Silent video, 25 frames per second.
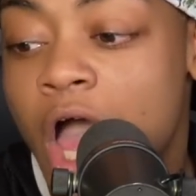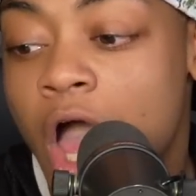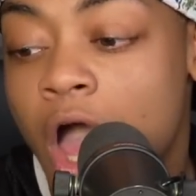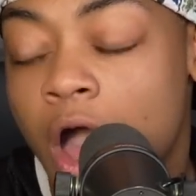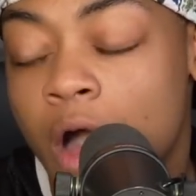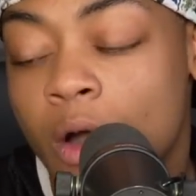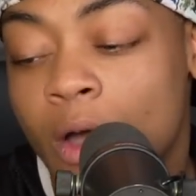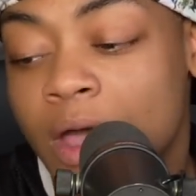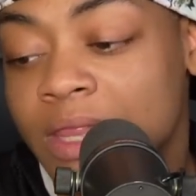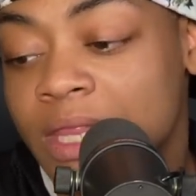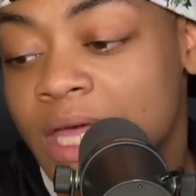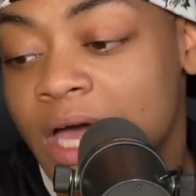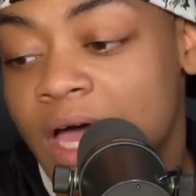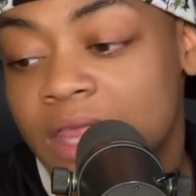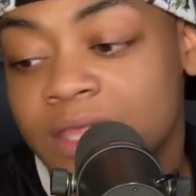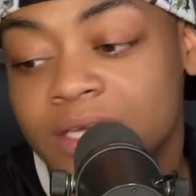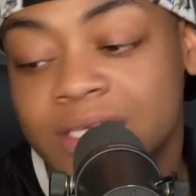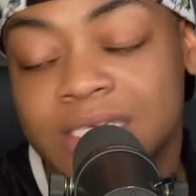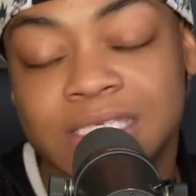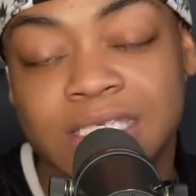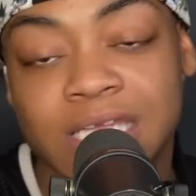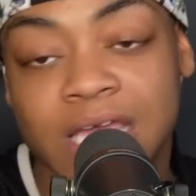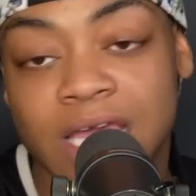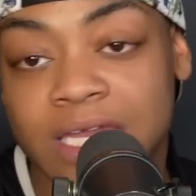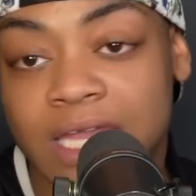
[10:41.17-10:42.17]
Oh, and the other
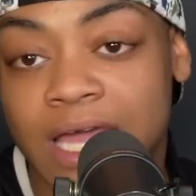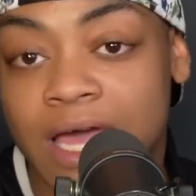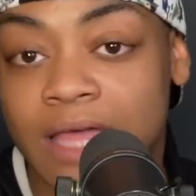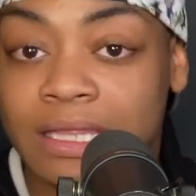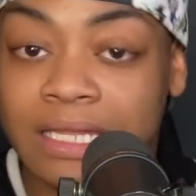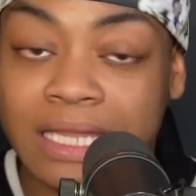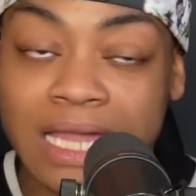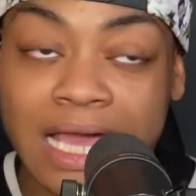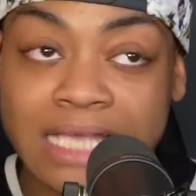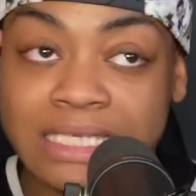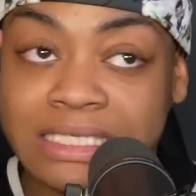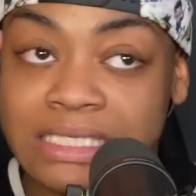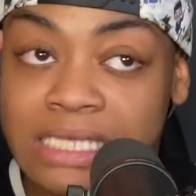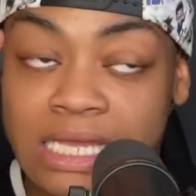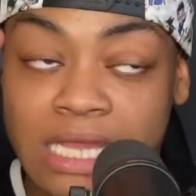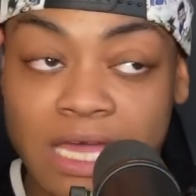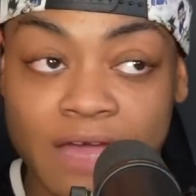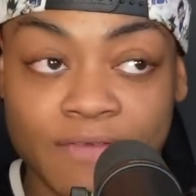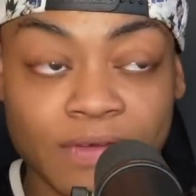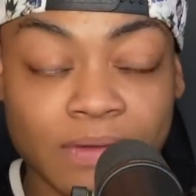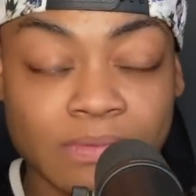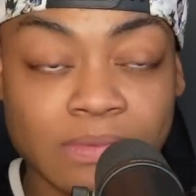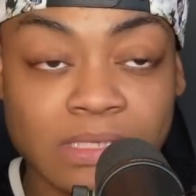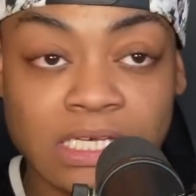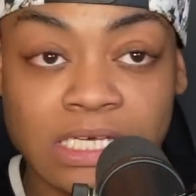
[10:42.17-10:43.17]
standout, the last
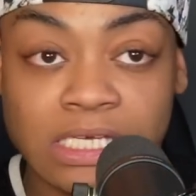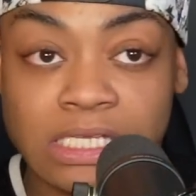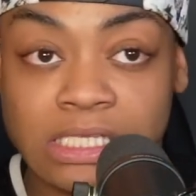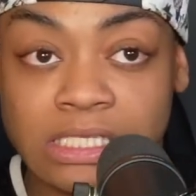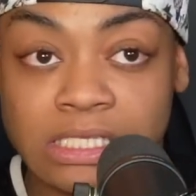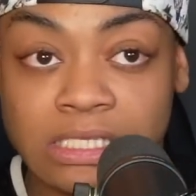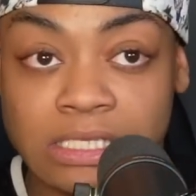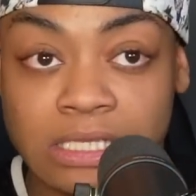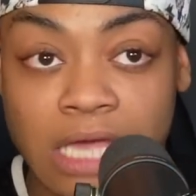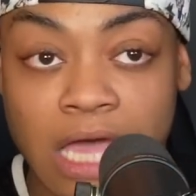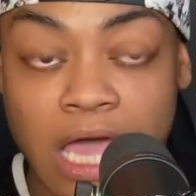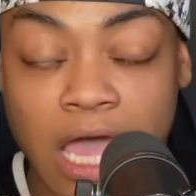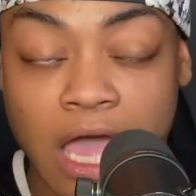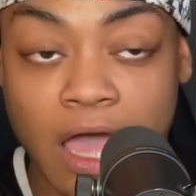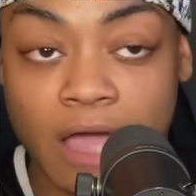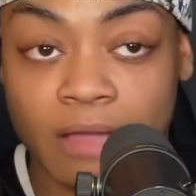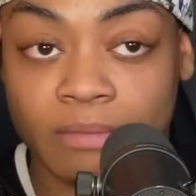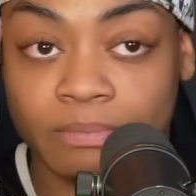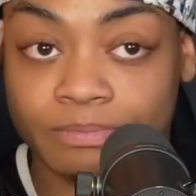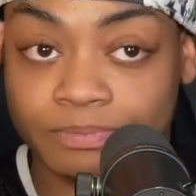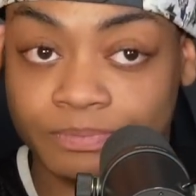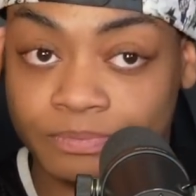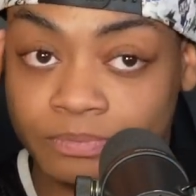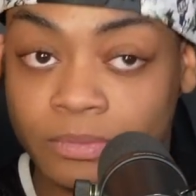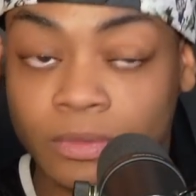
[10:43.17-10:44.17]
standout from this,
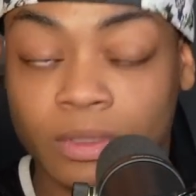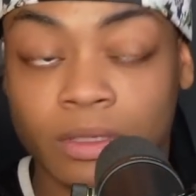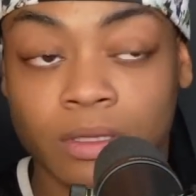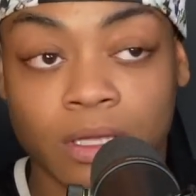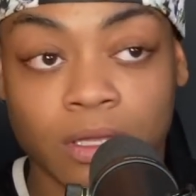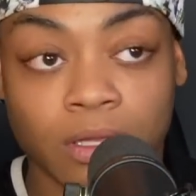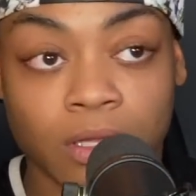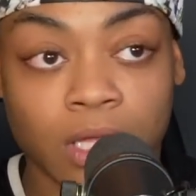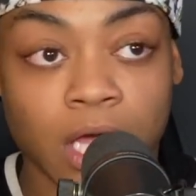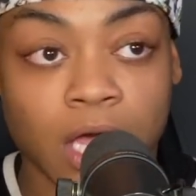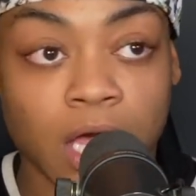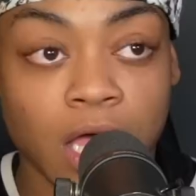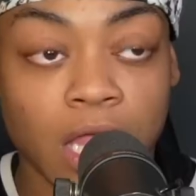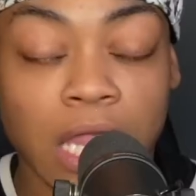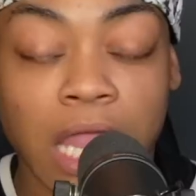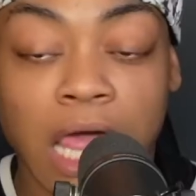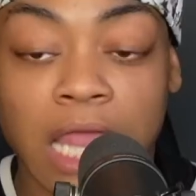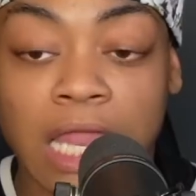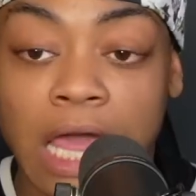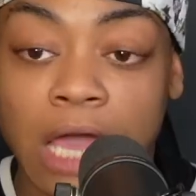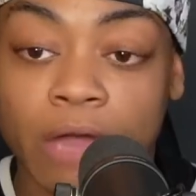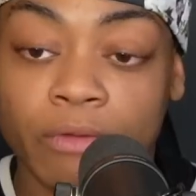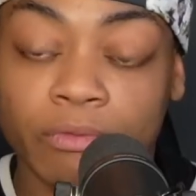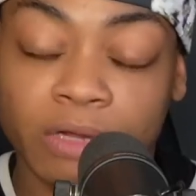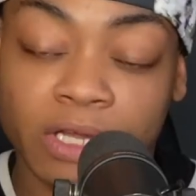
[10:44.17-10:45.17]
um, uh,
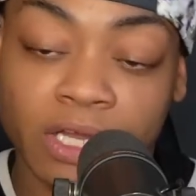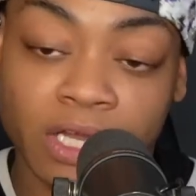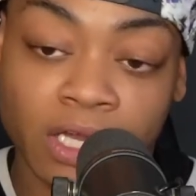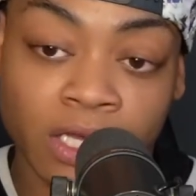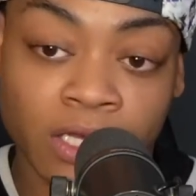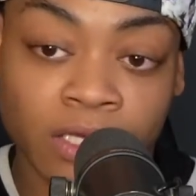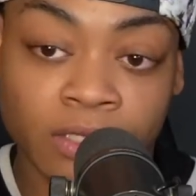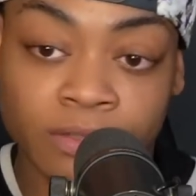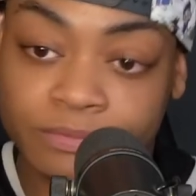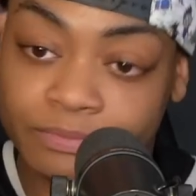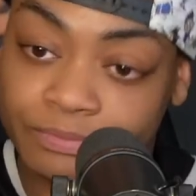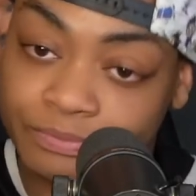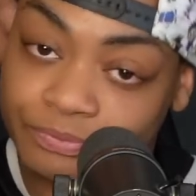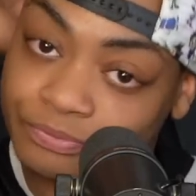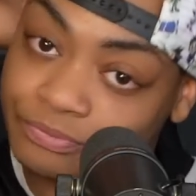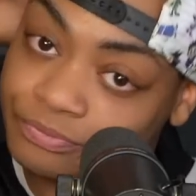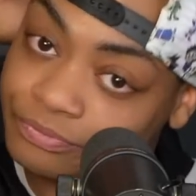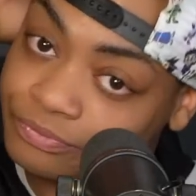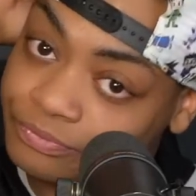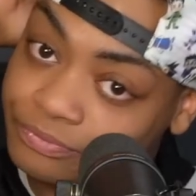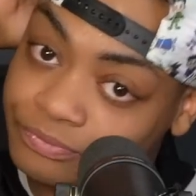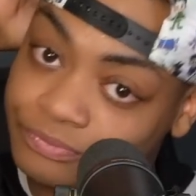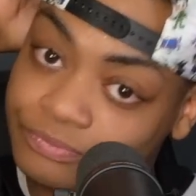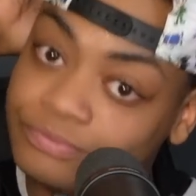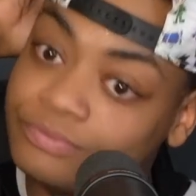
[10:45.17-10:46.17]
LaLa Ri,
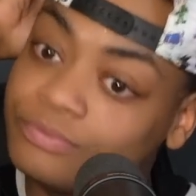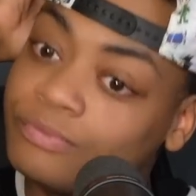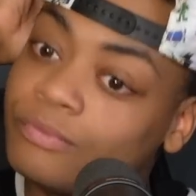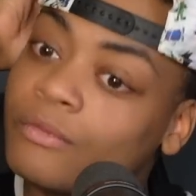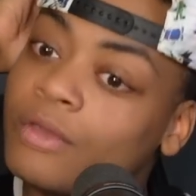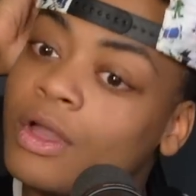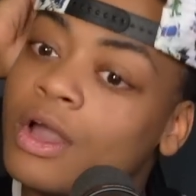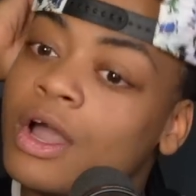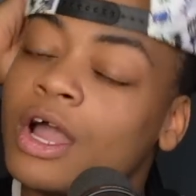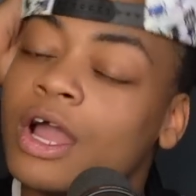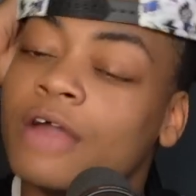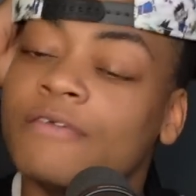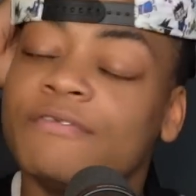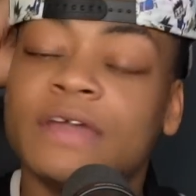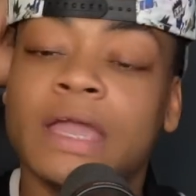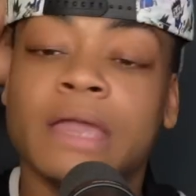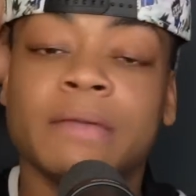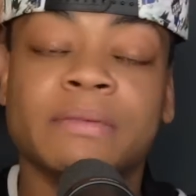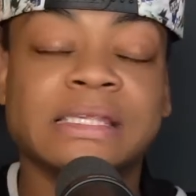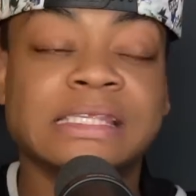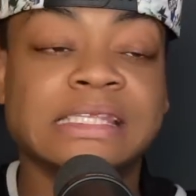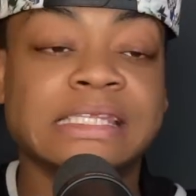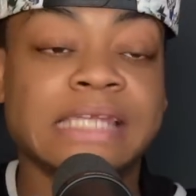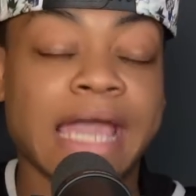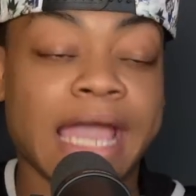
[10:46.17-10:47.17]
her
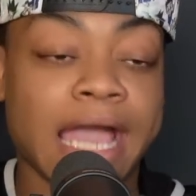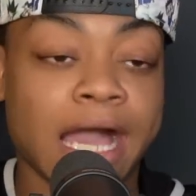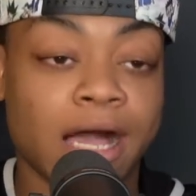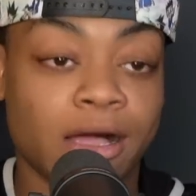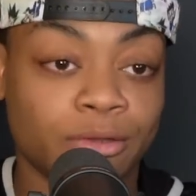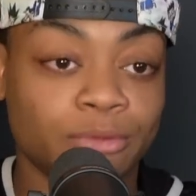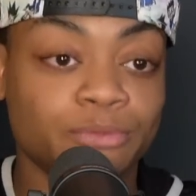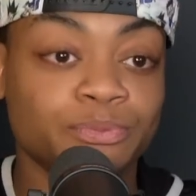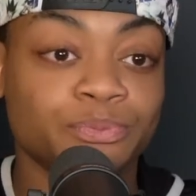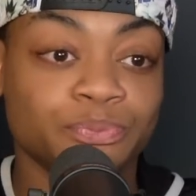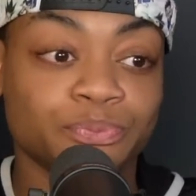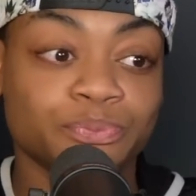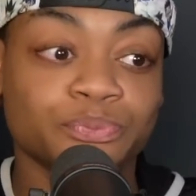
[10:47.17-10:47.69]
famous now